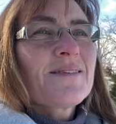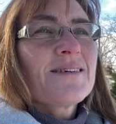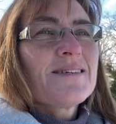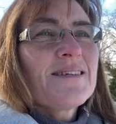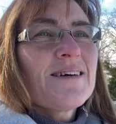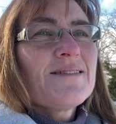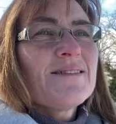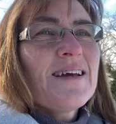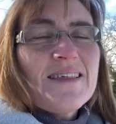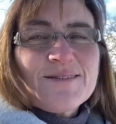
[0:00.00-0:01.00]
So
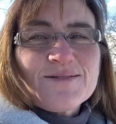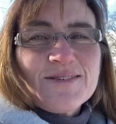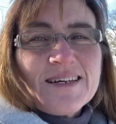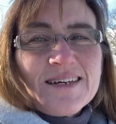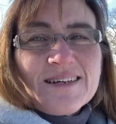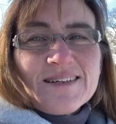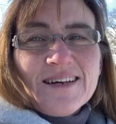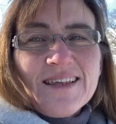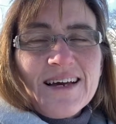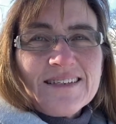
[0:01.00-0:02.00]
that was really good.
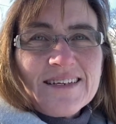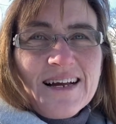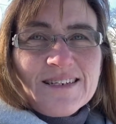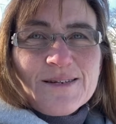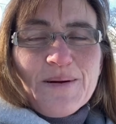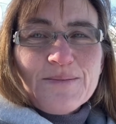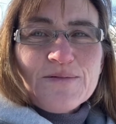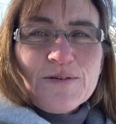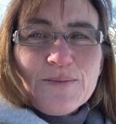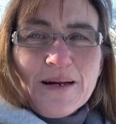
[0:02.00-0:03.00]
That did actually make me
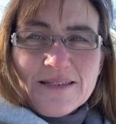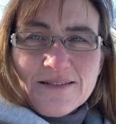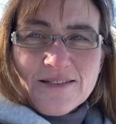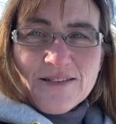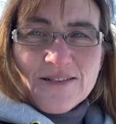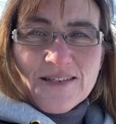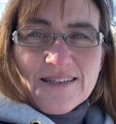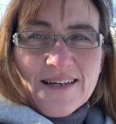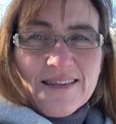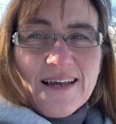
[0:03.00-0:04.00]
feel better as soon as I'd
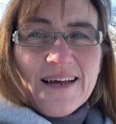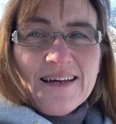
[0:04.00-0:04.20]
done that,